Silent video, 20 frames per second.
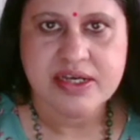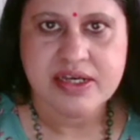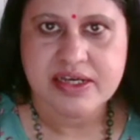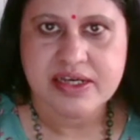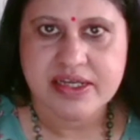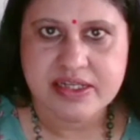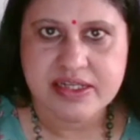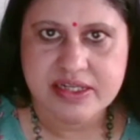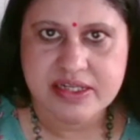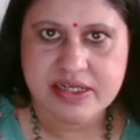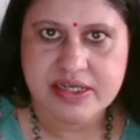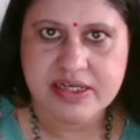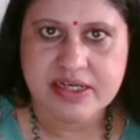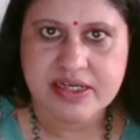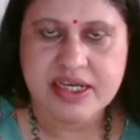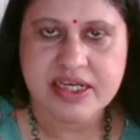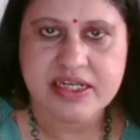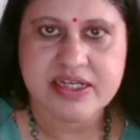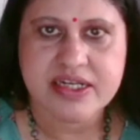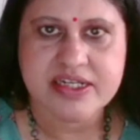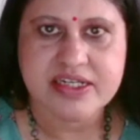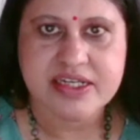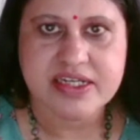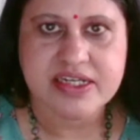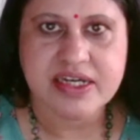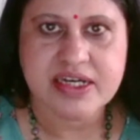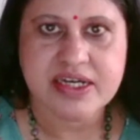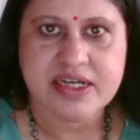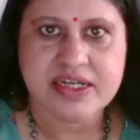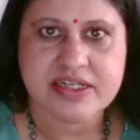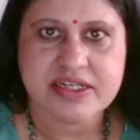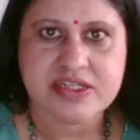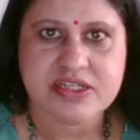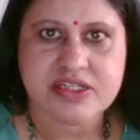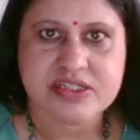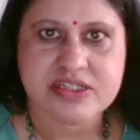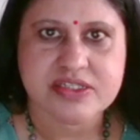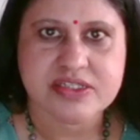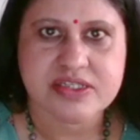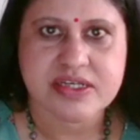In Karnataka,
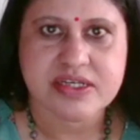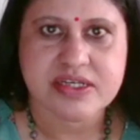it's